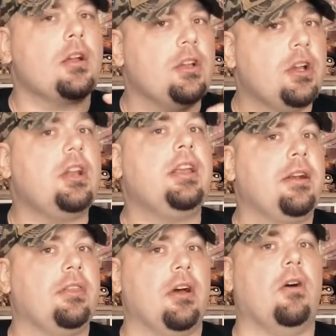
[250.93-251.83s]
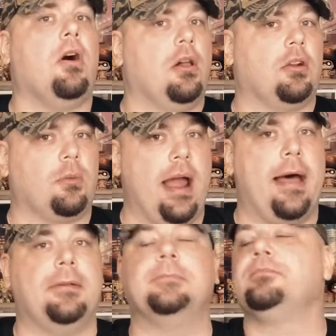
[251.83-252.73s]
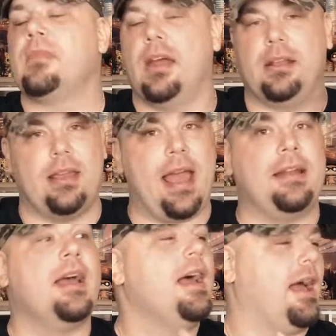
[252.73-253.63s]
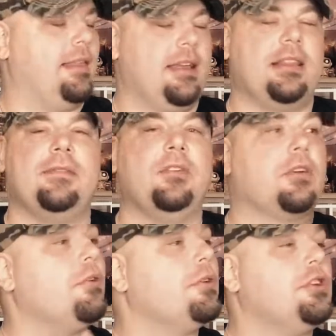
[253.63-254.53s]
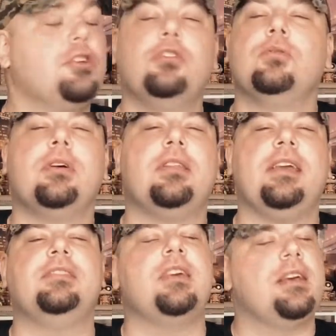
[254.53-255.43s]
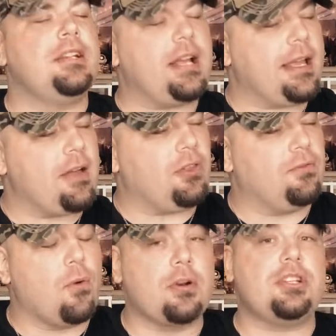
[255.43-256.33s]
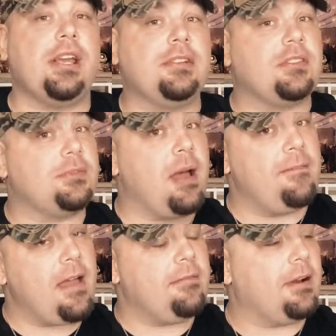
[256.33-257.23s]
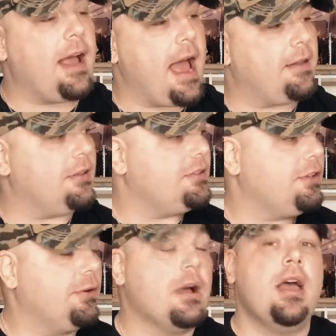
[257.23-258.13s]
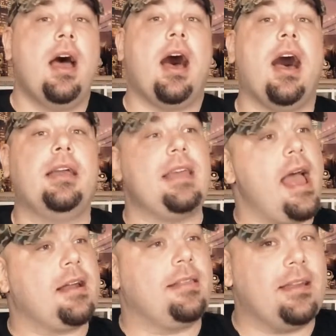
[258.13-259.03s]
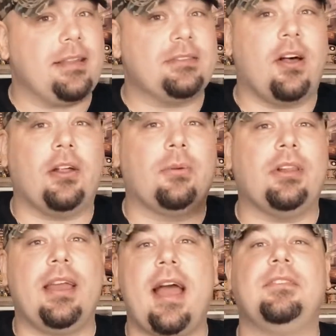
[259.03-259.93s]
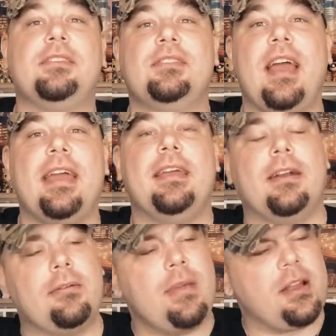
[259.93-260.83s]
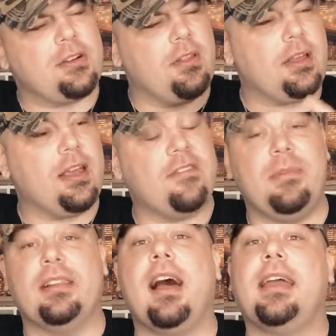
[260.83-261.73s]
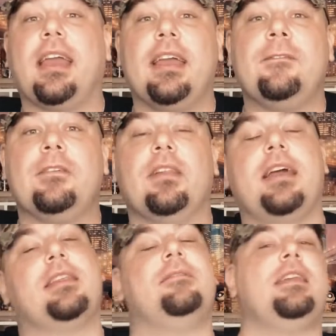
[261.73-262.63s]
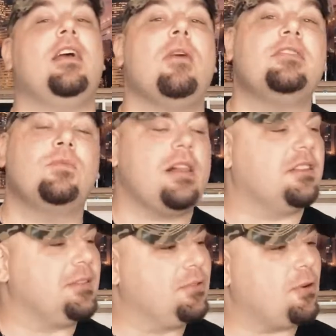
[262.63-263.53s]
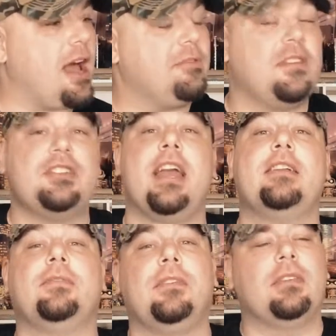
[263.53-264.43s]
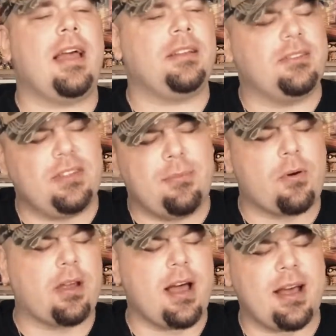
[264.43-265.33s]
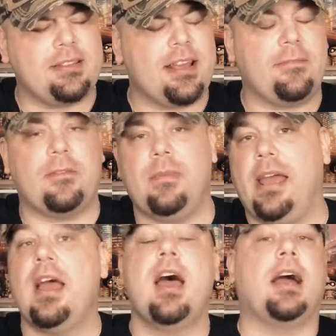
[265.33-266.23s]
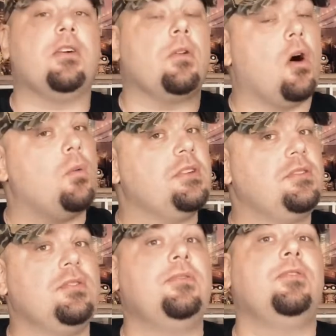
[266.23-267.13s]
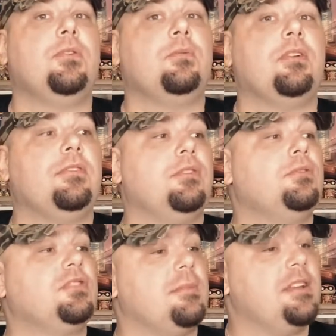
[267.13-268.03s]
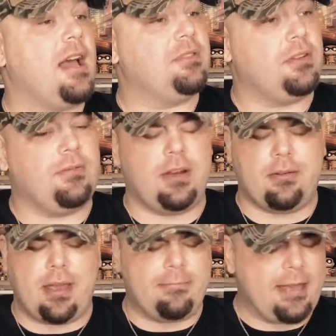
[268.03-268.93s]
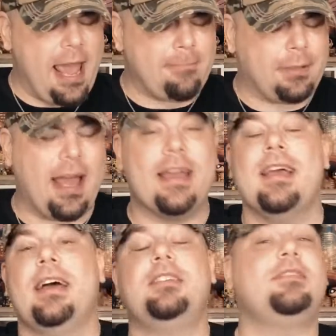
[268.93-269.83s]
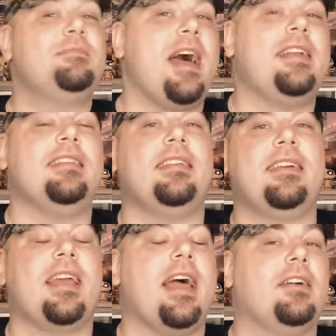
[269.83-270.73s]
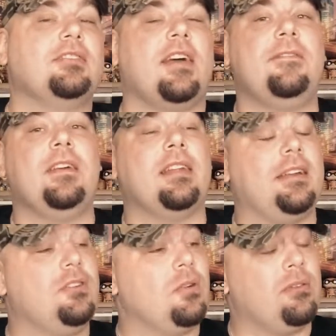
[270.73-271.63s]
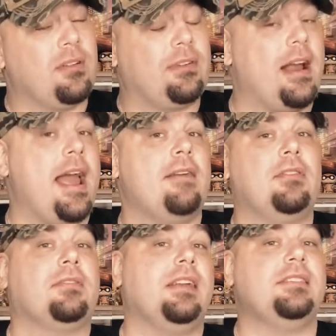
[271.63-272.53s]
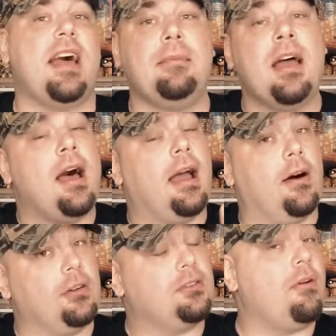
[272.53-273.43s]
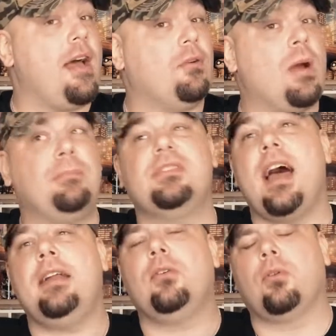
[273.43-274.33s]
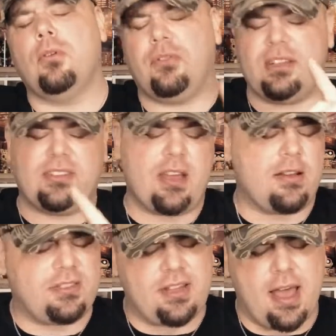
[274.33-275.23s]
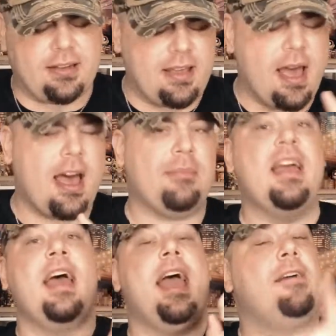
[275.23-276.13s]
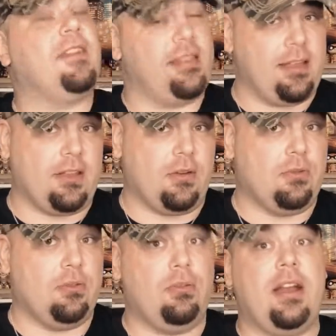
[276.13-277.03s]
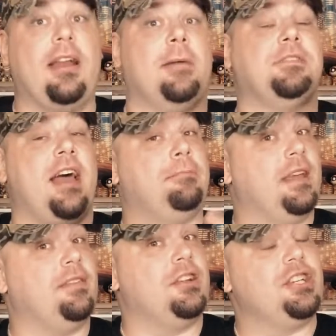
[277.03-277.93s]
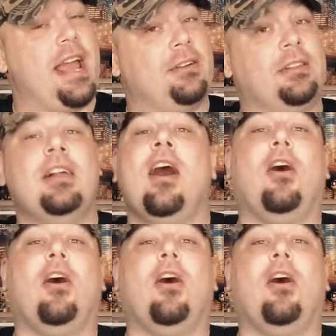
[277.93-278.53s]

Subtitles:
Good here though, all around. And again, I think that if you're going to choose one of these, check out the 4 cheese. It's my favorite out of the 2. Yeah, and I think that's all I really have to say here. Make sure that you give me a like if you like the video, as well as subscribe to the channel if you'd like to see more content from me. I don't always do food reviews. Sometimes I do video game gameplay and just about anything else I feel like doing whenever I have the free time. I also have a website, groovysauce.com. Everything that you do there helps out me and the channel.